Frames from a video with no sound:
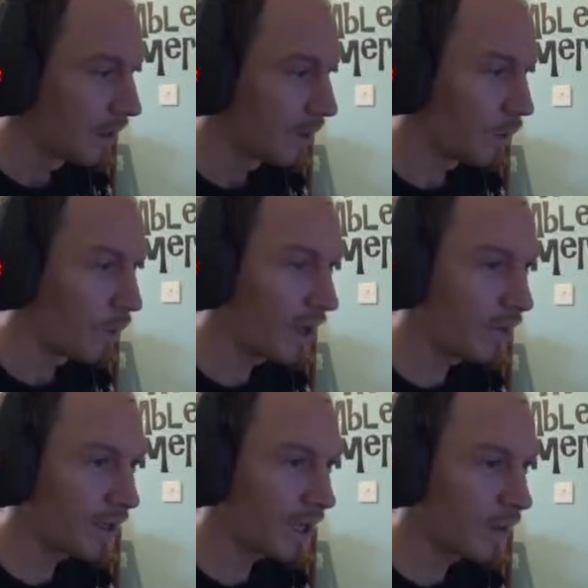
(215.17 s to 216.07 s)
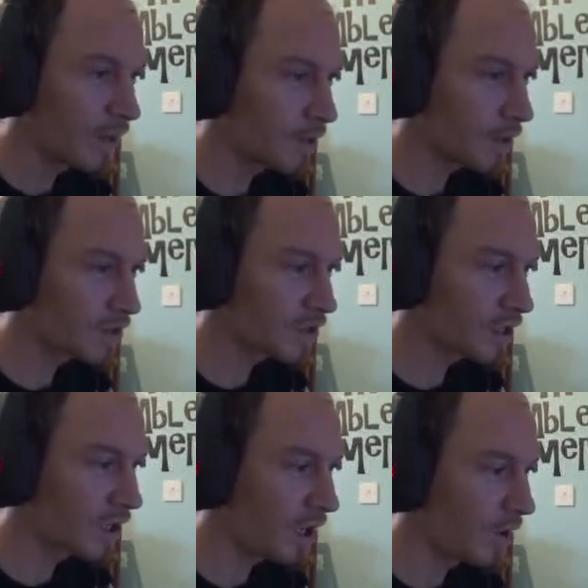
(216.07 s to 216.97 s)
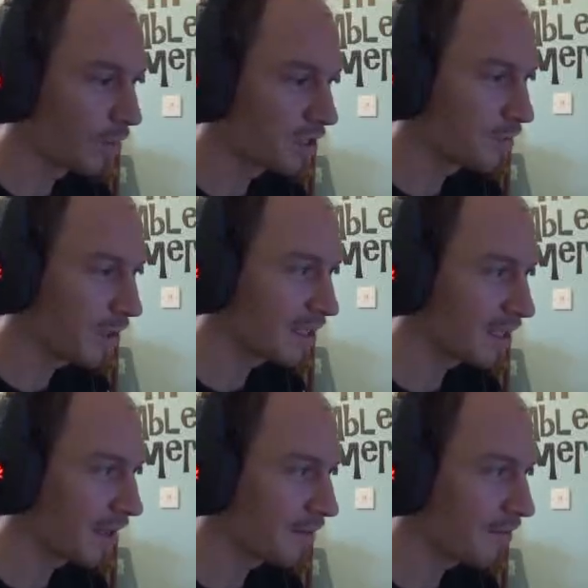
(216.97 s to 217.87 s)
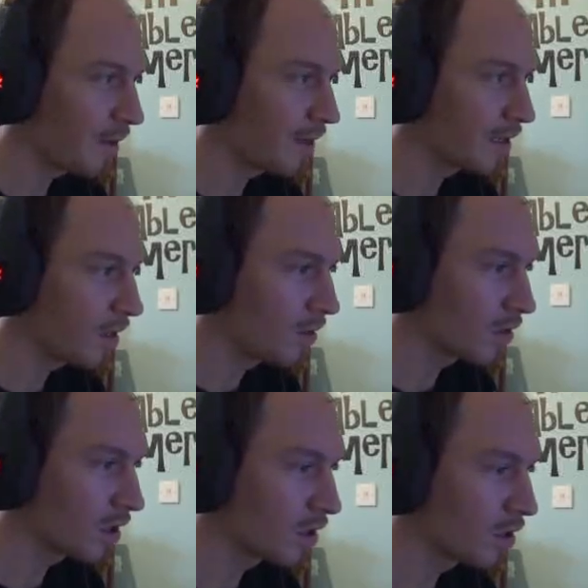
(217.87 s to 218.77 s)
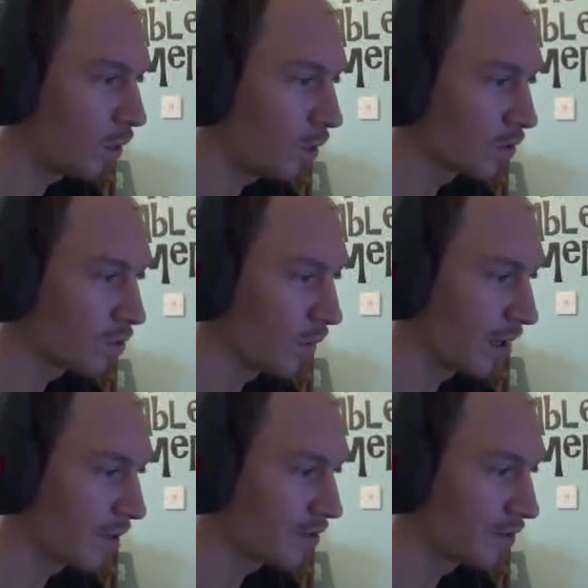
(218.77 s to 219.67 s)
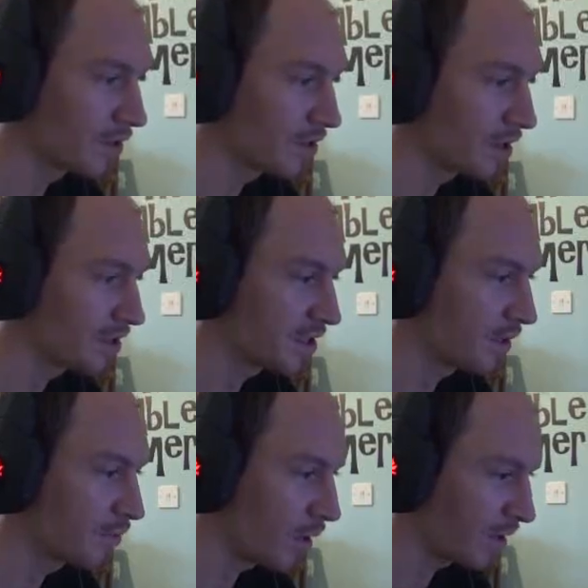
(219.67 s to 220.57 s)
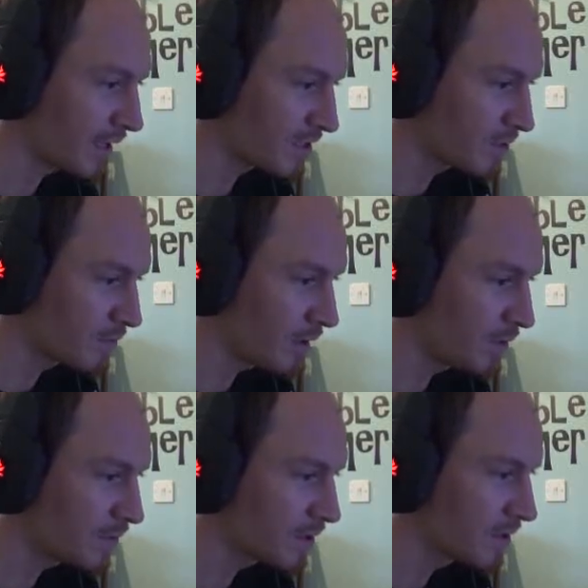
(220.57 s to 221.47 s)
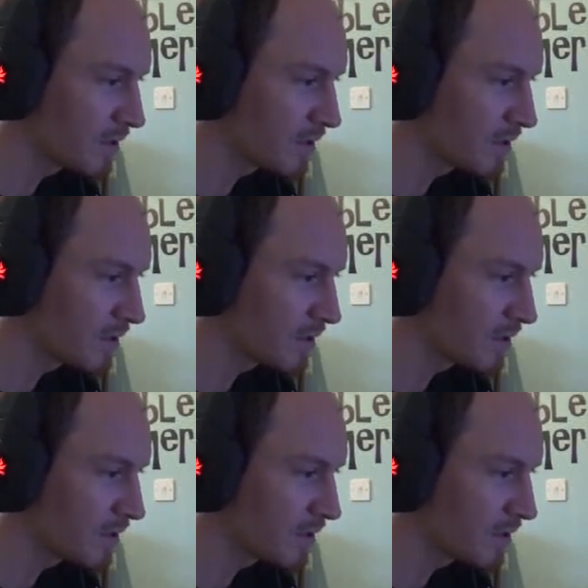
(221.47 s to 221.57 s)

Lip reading: away we go across the Cobb, which is basically a very long causeway which runs, as you can see, right next to the road.